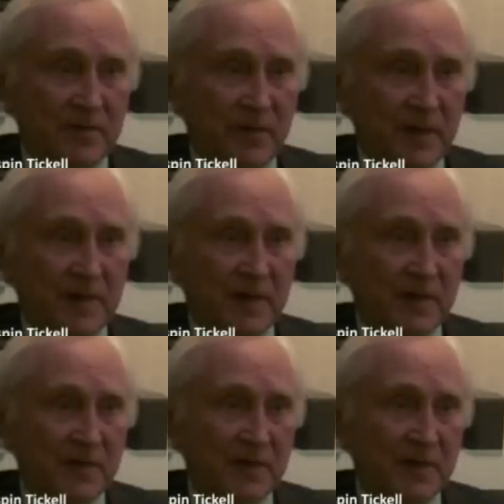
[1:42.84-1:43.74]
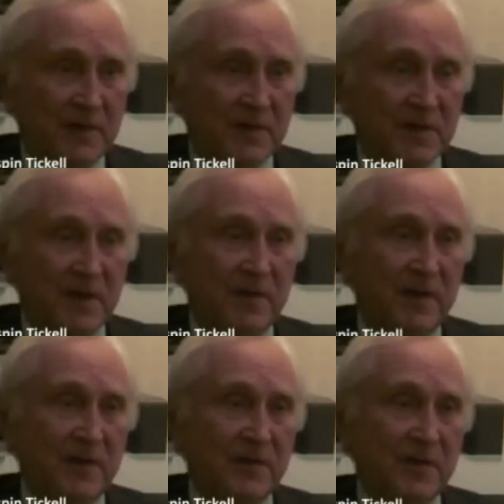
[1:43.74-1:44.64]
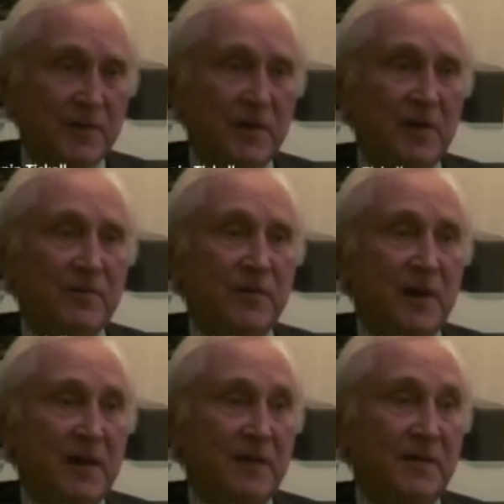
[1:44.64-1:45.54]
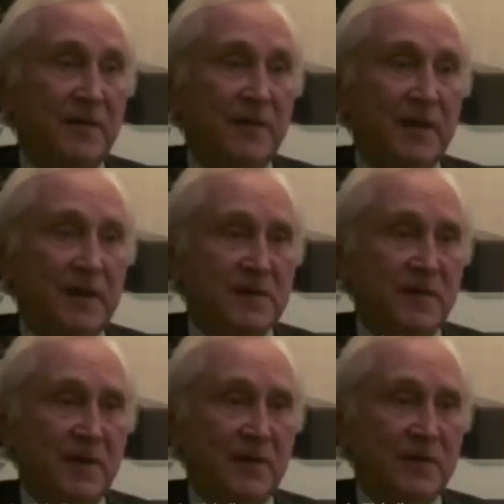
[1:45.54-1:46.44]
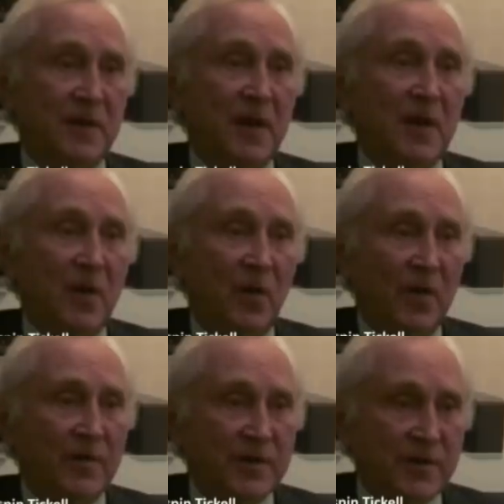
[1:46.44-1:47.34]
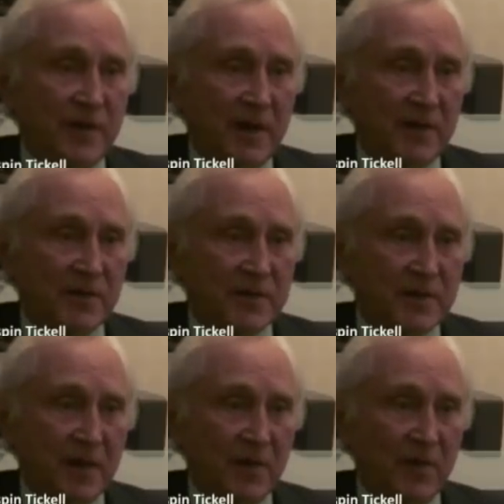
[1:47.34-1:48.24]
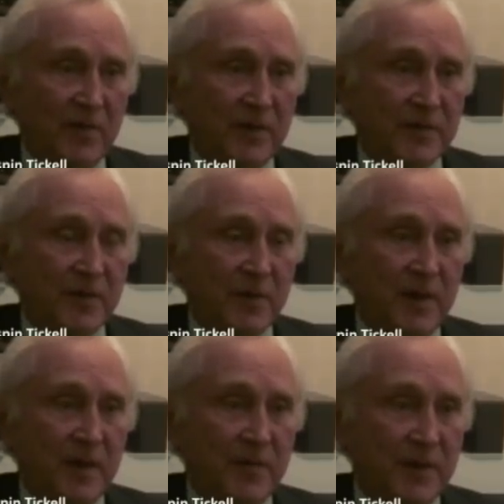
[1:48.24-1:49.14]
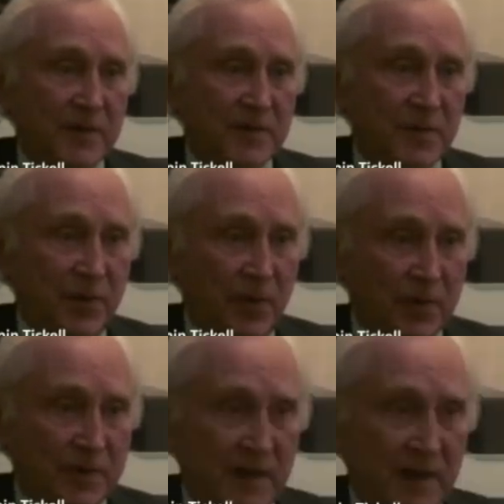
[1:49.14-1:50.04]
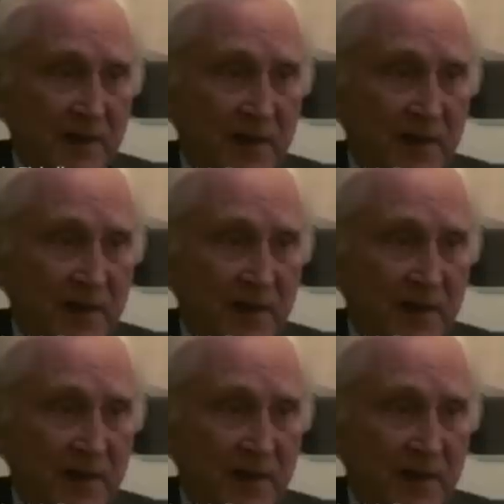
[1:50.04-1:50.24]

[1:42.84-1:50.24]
wind energy to solar energy to a whole variety of different kinds of energy, all of which are very interesting and all of which require a bit of support to get